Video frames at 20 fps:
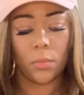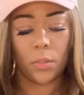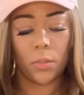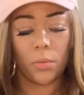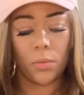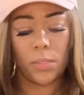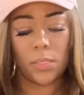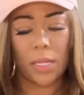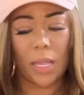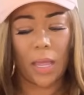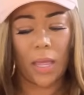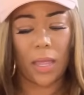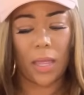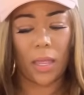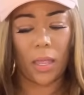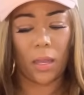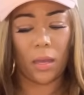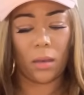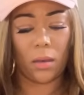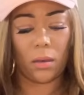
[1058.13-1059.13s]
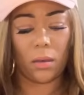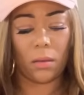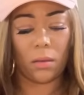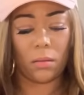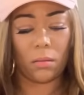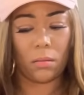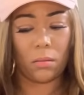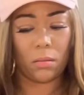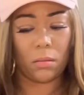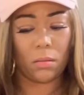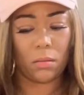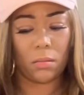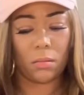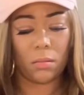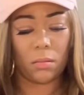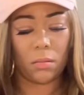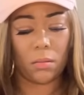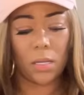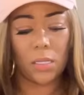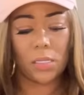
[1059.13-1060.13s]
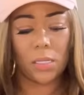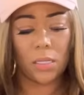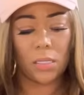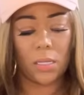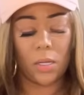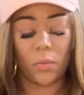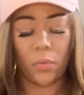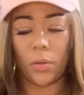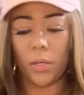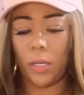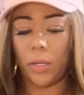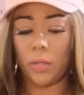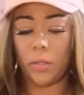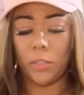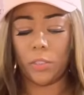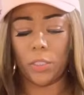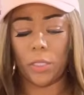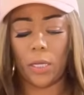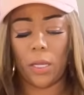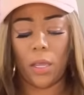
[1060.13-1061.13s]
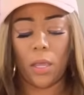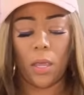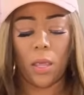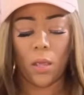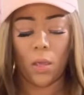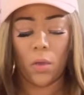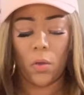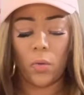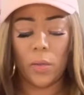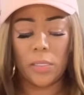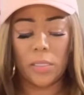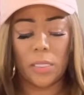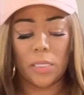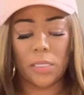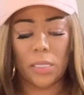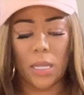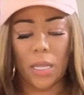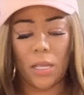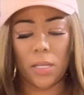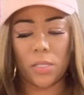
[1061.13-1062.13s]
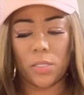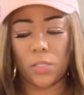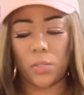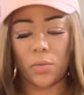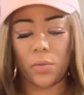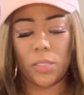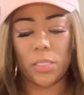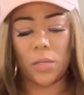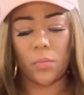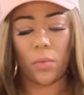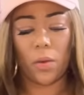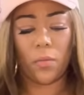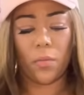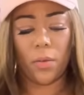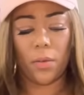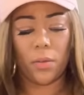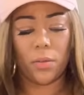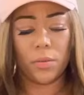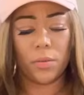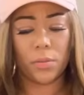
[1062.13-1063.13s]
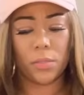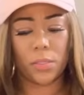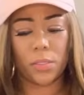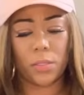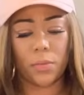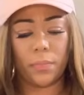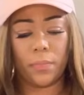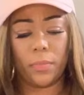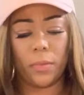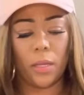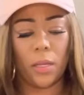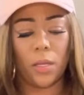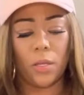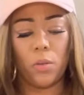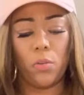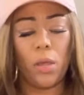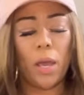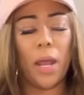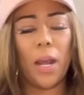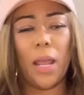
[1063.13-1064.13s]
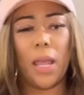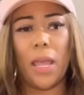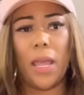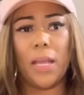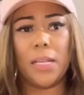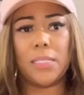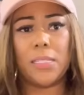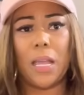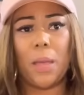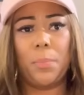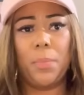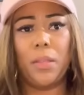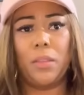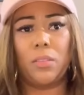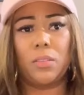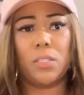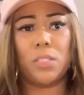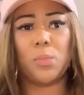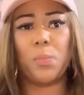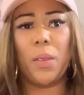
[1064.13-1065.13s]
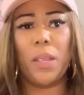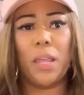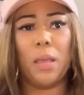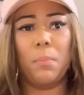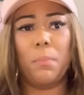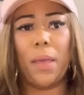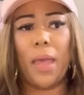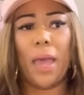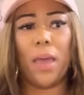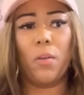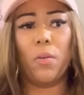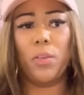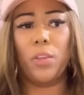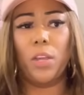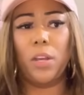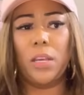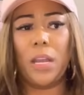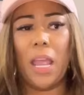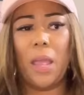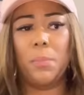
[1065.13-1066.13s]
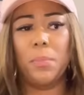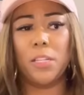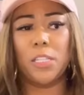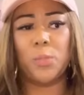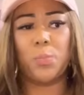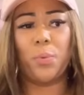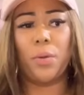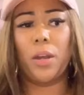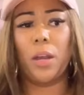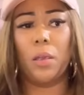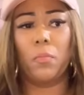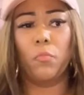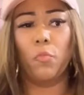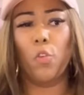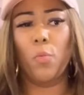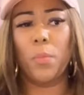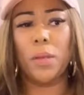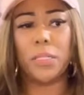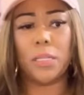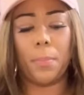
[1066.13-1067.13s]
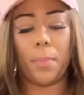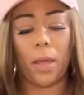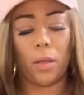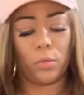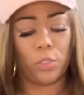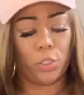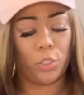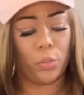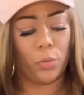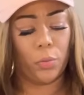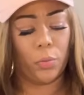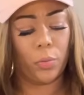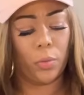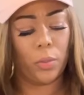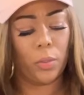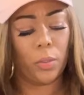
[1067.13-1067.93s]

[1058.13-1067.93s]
Who's that? It's a different energy. Who is this King of Swords in reverse? You got an ex that be speaking bad on your name and spreading rumors about you.